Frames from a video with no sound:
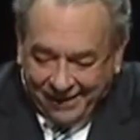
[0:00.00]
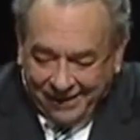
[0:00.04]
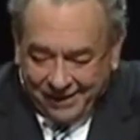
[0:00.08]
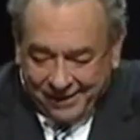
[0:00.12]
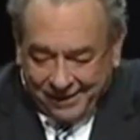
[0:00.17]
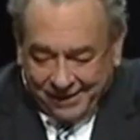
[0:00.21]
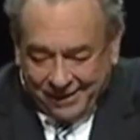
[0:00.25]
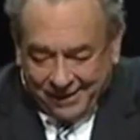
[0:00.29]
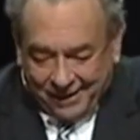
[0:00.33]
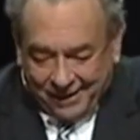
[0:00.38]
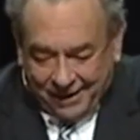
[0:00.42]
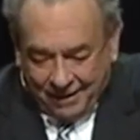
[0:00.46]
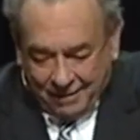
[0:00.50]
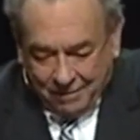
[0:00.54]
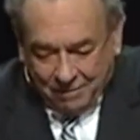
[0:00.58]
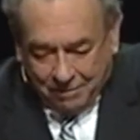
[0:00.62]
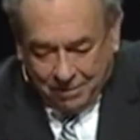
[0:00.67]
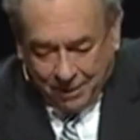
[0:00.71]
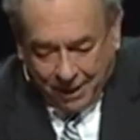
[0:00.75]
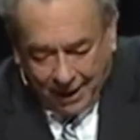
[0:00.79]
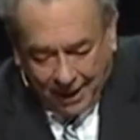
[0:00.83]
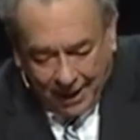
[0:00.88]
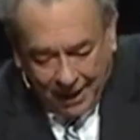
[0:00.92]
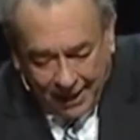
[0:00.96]
Enter
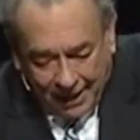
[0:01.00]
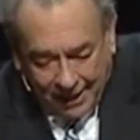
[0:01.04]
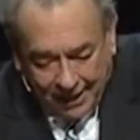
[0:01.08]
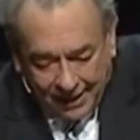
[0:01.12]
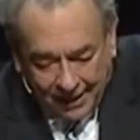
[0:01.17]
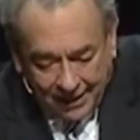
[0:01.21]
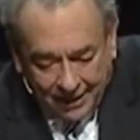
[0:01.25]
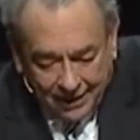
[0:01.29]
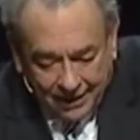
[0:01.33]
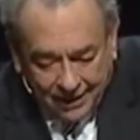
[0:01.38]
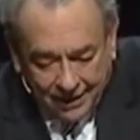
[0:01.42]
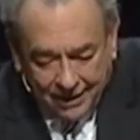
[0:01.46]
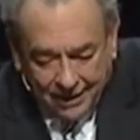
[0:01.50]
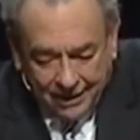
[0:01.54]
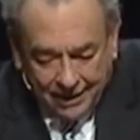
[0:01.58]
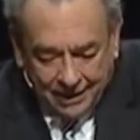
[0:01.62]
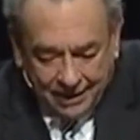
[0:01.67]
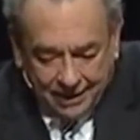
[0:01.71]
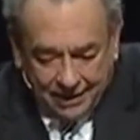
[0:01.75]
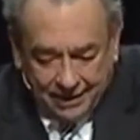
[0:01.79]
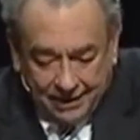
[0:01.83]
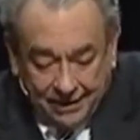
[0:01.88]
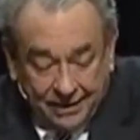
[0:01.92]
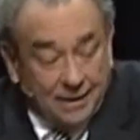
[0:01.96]
by
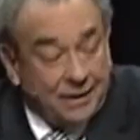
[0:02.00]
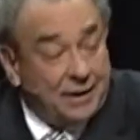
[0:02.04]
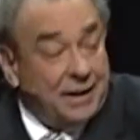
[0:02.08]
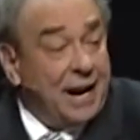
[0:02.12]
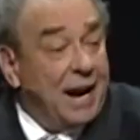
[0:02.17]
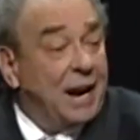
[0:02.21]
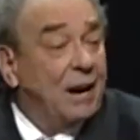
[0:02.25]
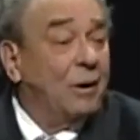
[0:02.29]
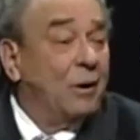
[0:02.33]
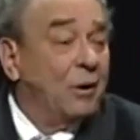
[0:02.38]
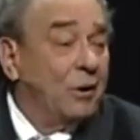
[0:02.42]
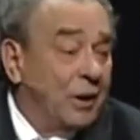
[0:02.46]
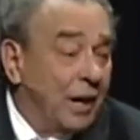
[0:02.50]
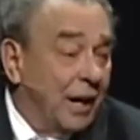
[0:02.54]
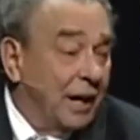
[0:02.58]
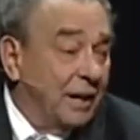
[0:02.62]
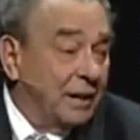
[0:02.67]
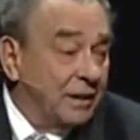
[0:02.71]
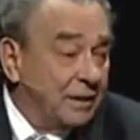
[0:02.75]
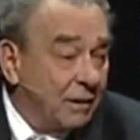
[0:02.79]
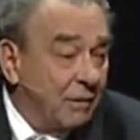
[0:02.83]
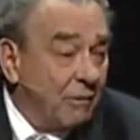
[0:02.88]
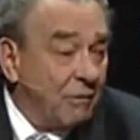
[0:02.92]
the narrow gate.